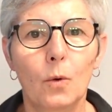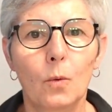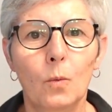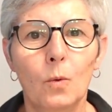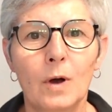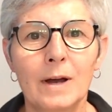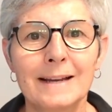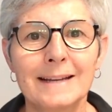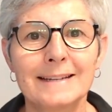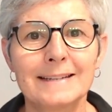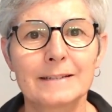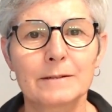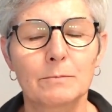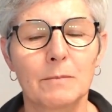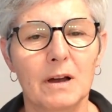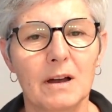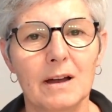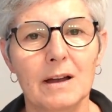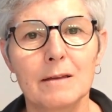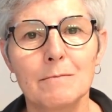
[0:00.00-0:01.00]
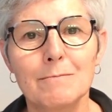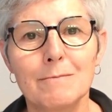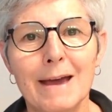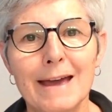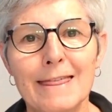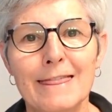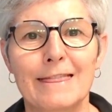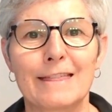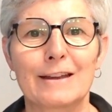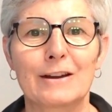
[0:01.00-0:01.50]
What is my
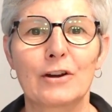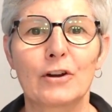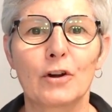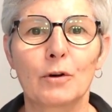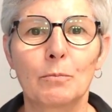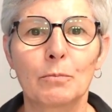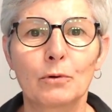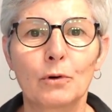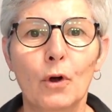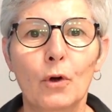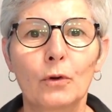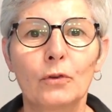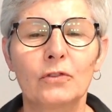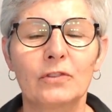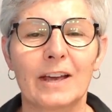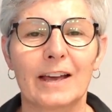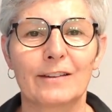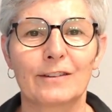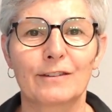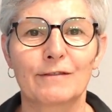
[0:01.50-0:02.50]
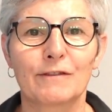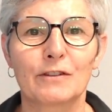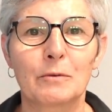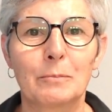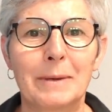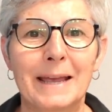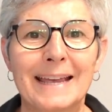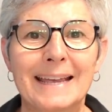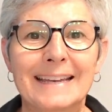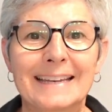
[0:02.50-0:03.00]
method or process for
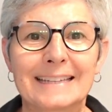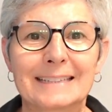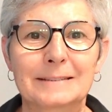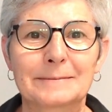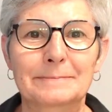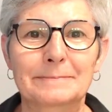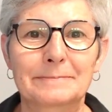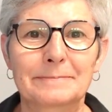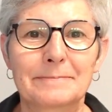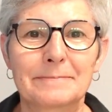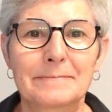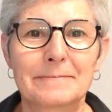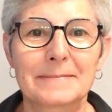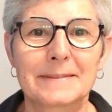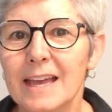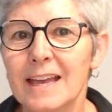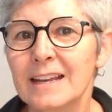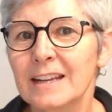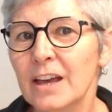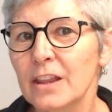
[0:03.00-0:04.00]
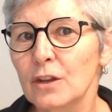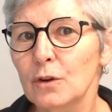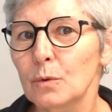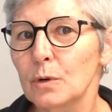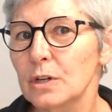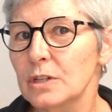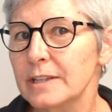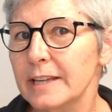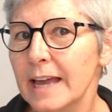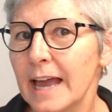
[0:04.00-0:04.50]
baking? In other
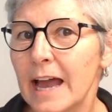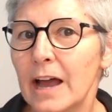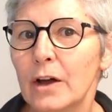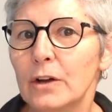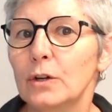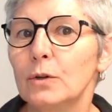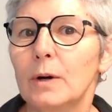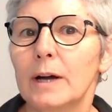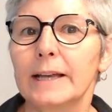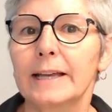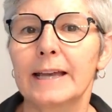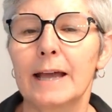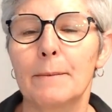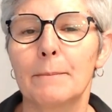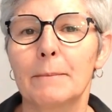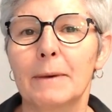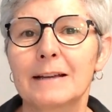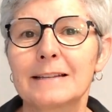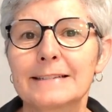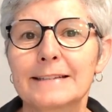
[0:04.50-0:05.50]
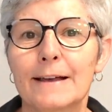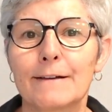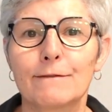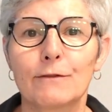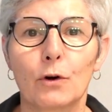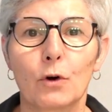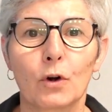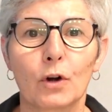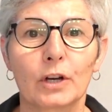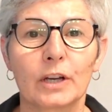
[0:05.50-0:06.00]
words, how do I get myself
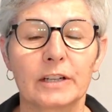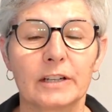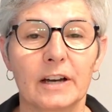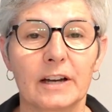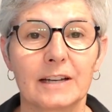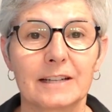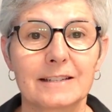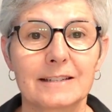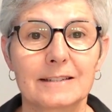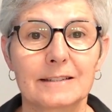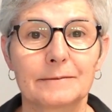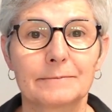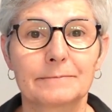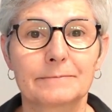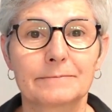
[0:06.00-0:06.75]
organized?